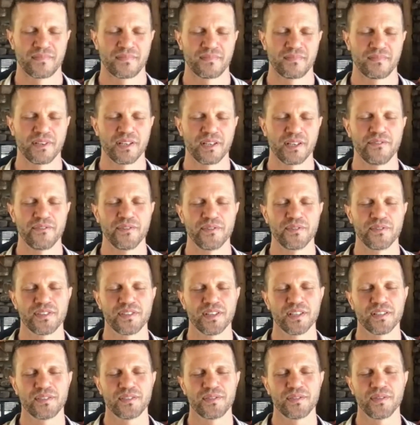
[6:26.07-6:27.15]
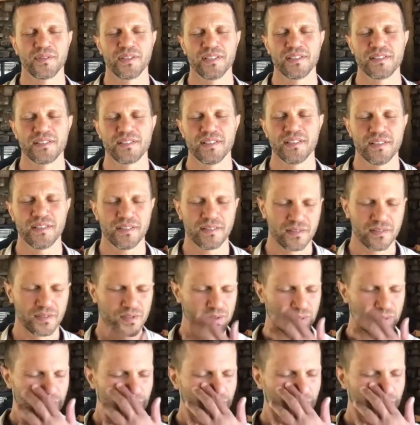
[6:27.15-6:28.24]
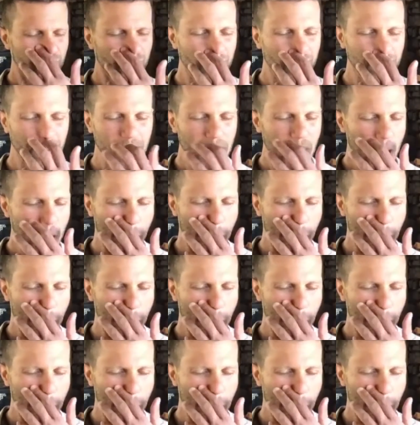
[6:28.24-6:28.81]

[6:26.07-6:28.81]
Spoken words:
But if you start to listen truthfully,